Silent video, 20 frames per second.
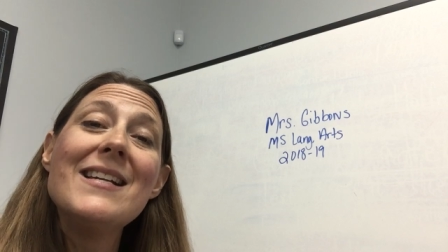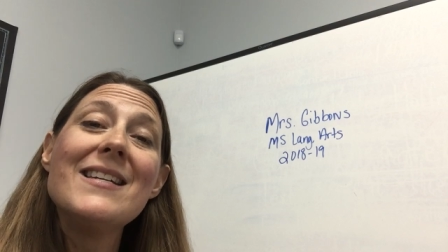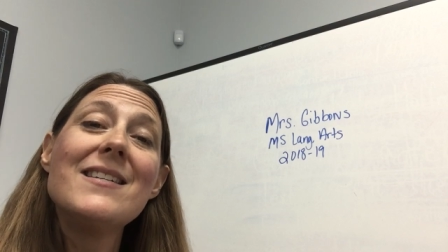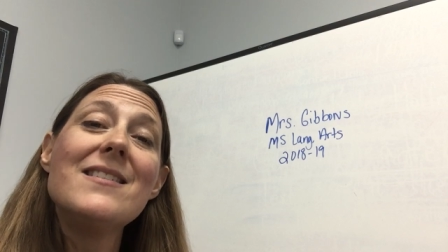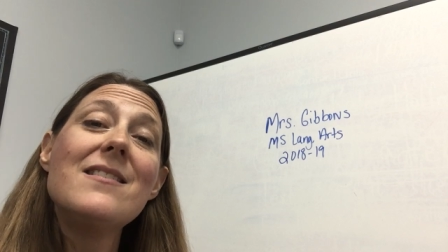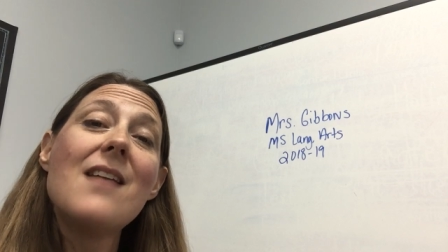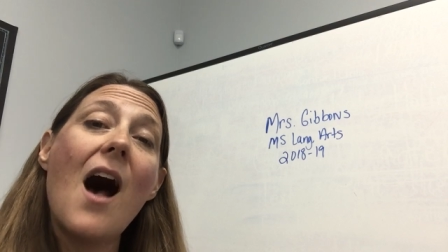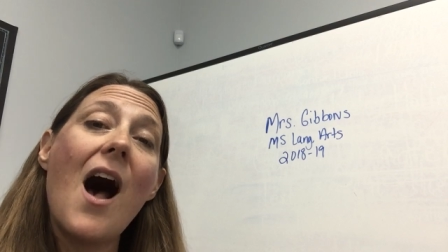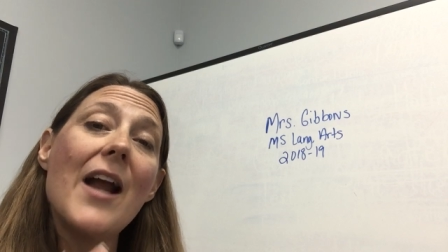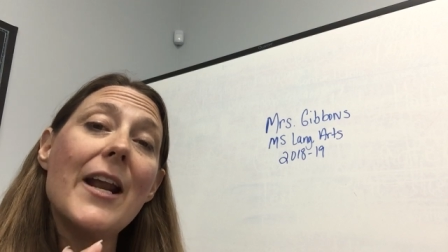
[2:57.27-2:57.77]

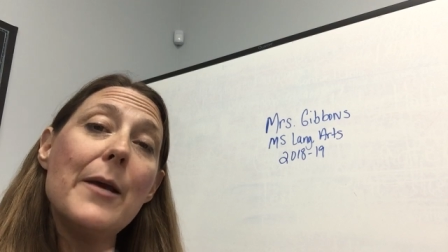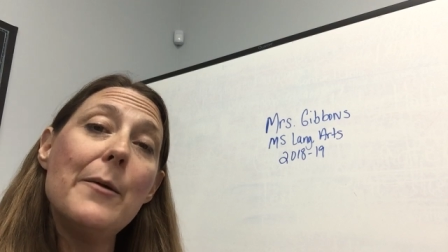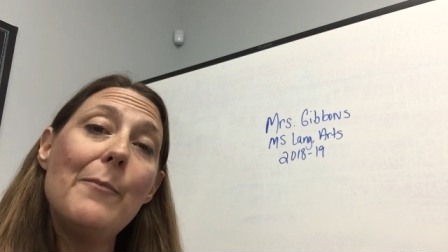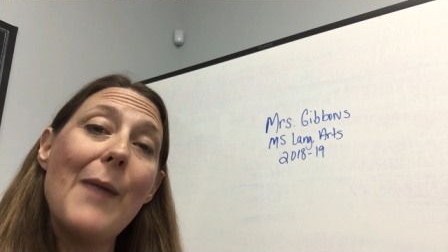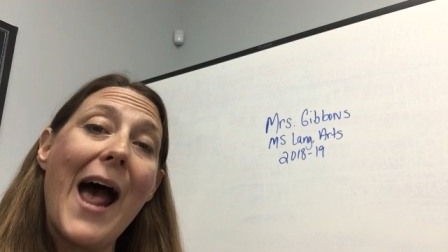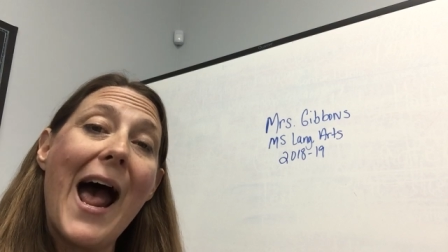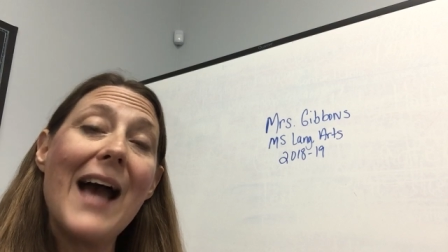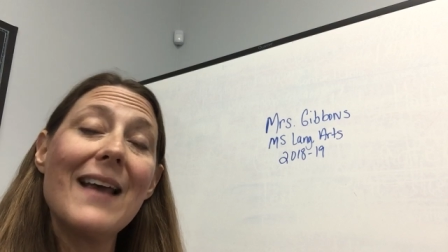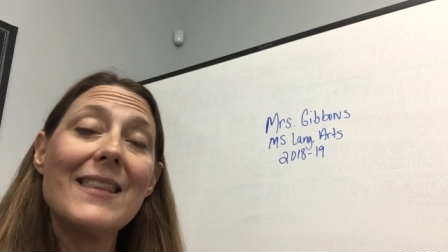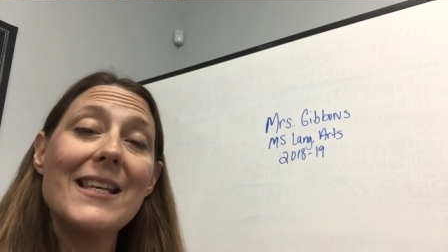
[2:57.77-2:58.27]
not a
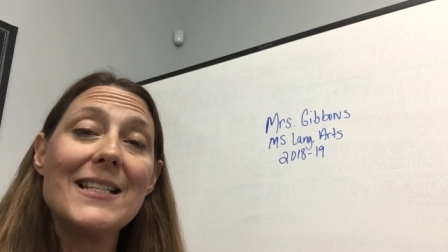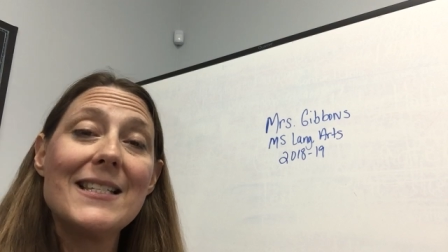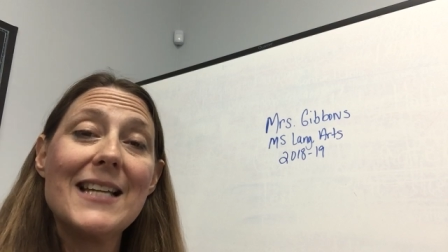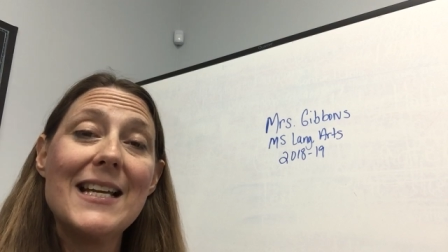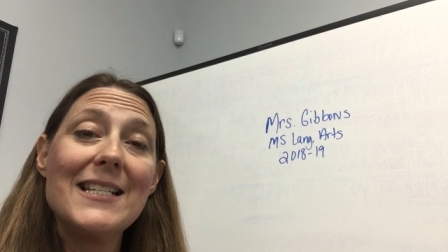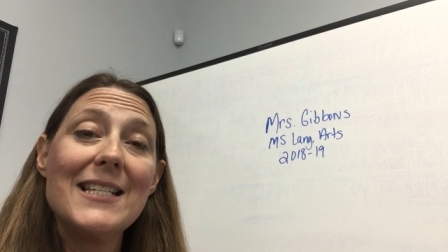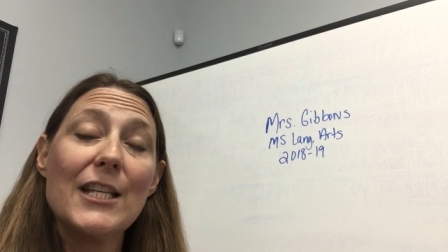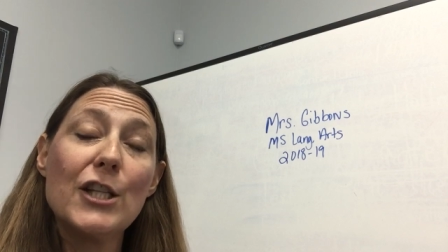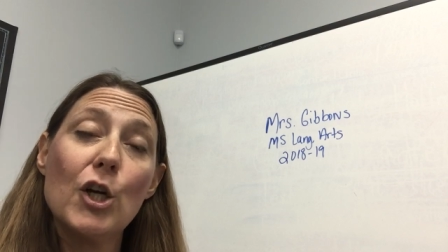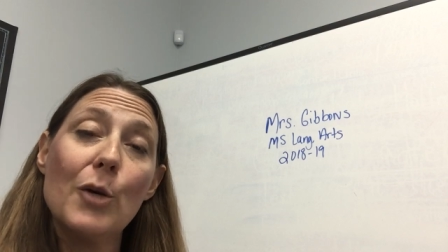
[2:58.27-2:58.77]
bag that
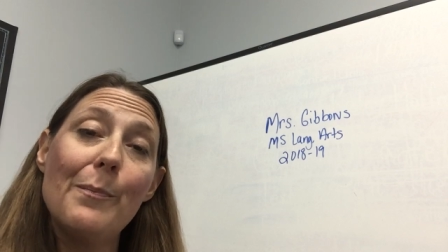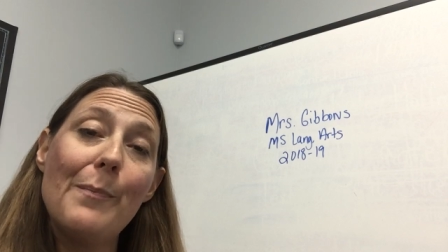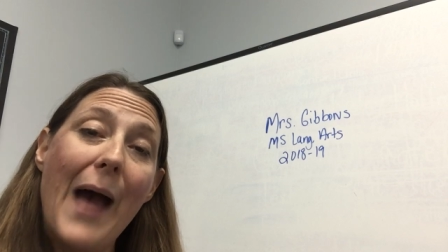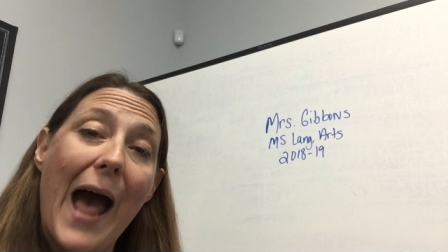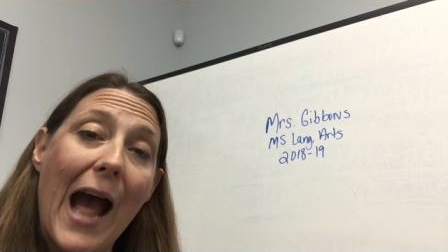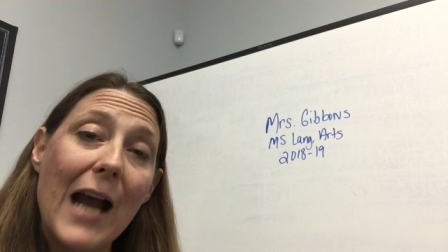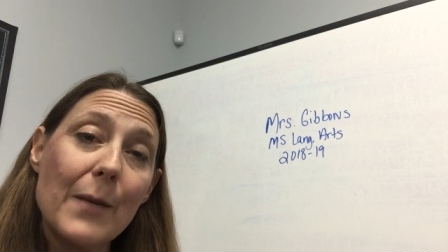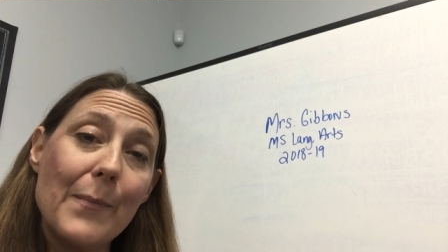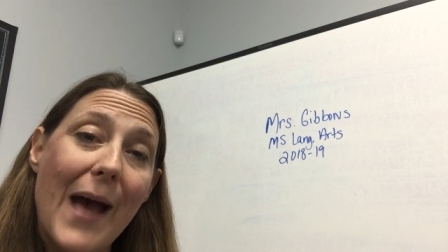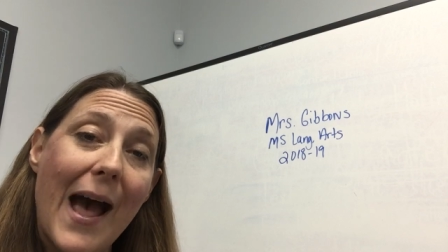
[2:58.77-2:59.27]
stays in their
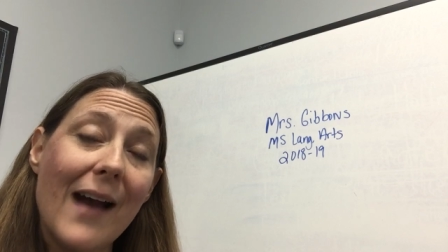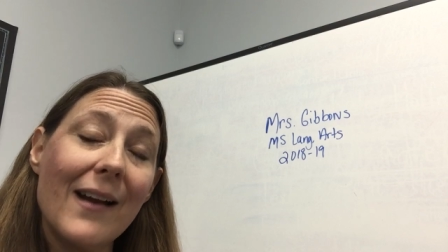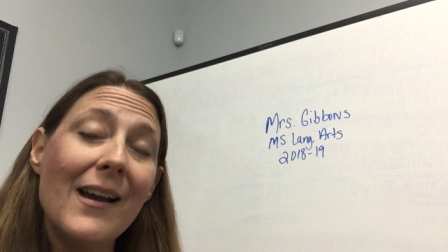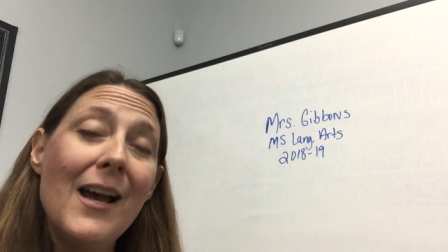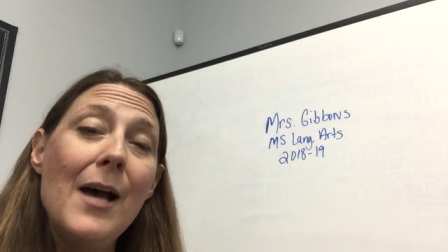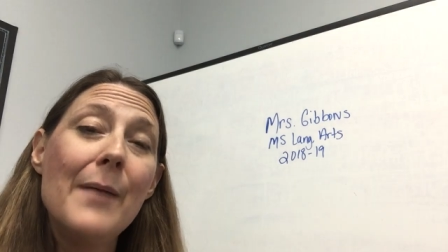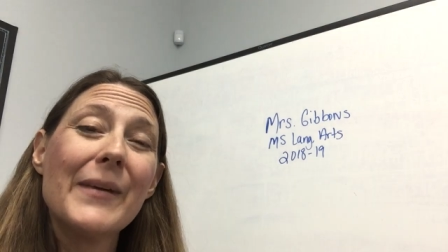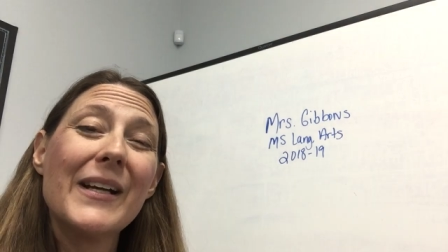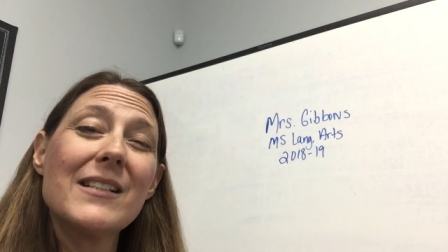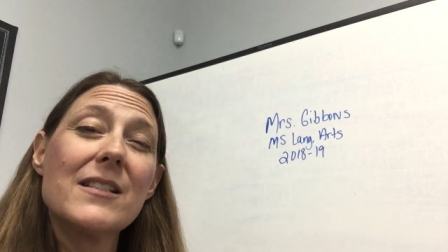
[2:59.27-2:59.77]
backpack,
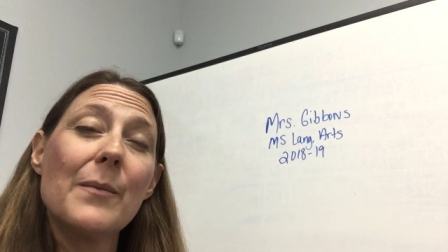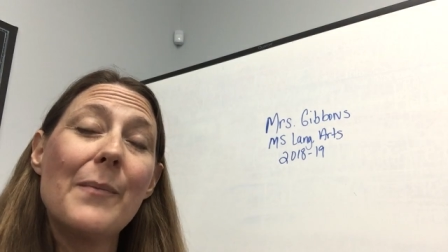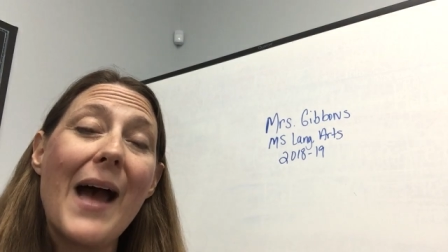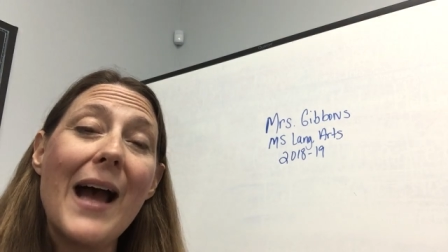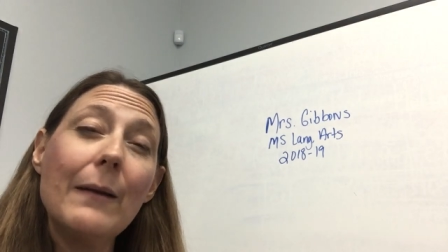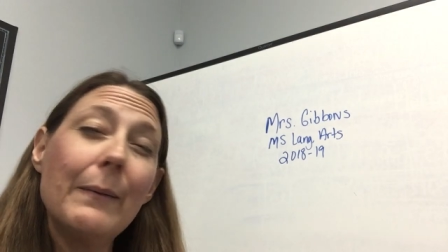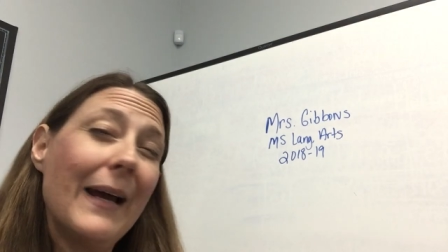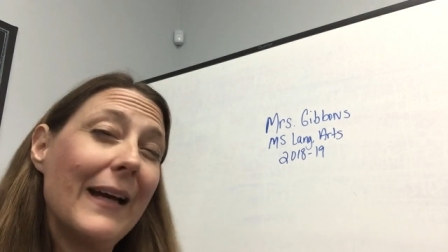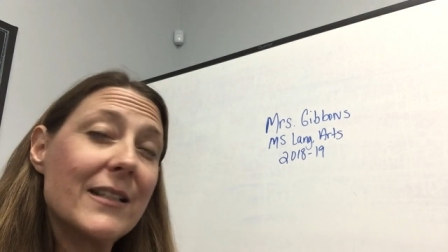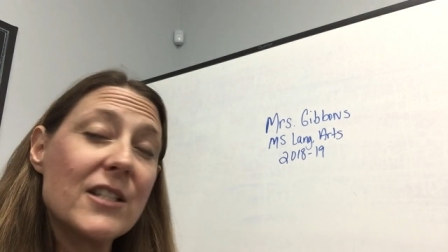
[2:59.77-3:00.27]
because the
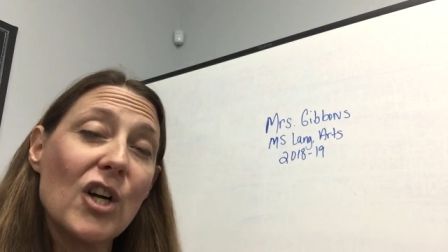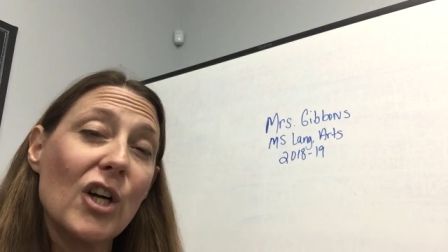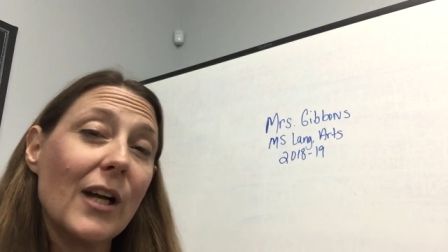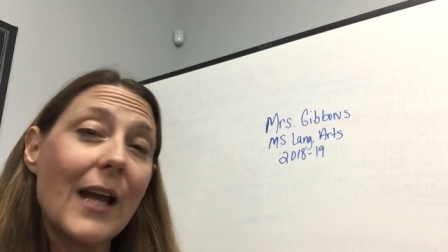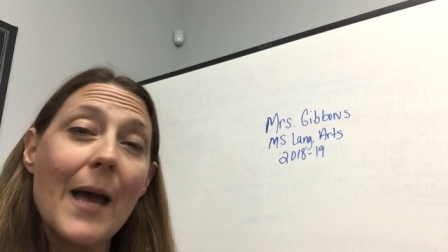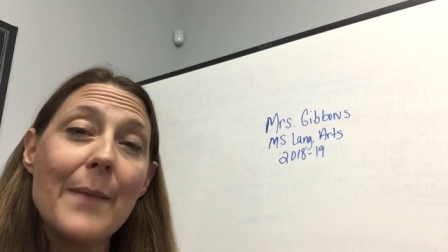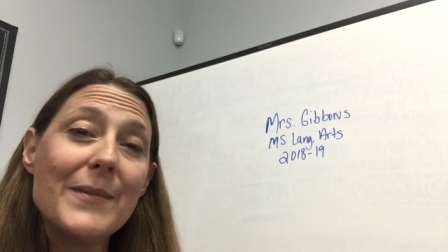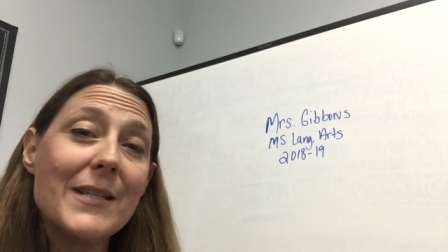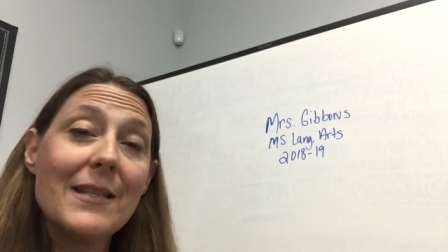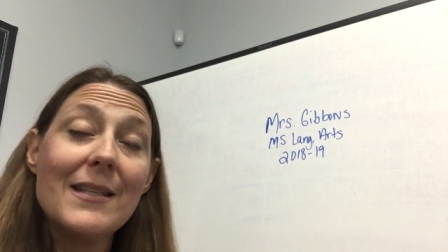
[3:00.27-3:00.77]
backpacks aren't
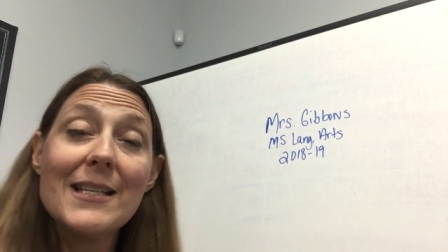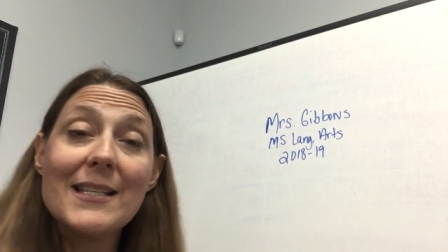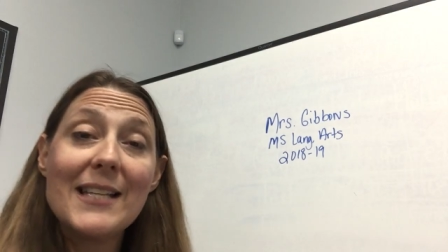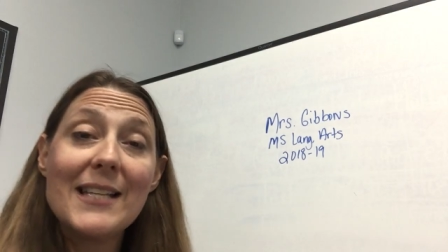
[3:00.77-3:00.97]
kept in the